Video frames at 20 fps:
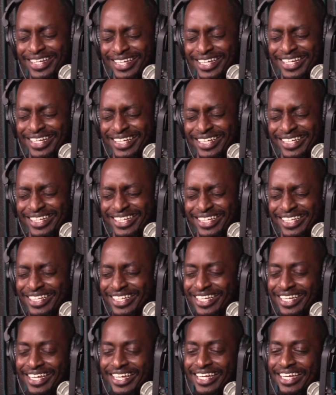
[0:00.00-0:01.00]
heard your
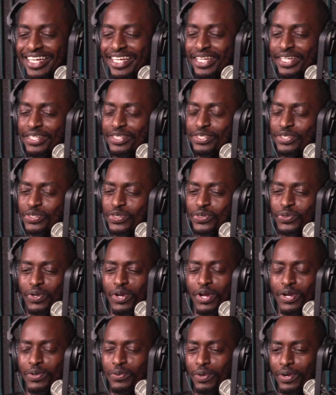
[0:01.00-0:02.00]
voice and like ran
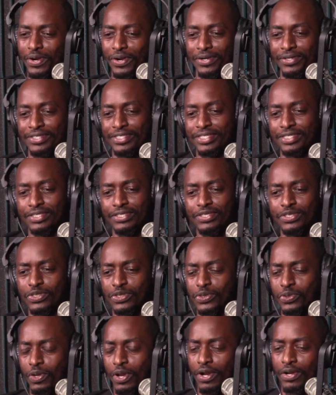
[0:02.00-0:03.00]
in the room and gave you the
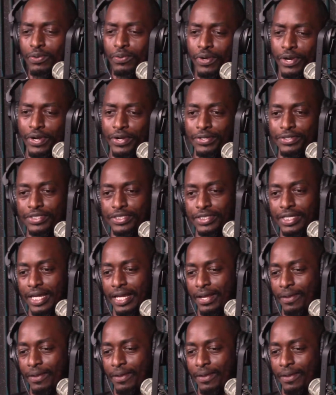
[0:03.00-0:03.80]
job. Strong words.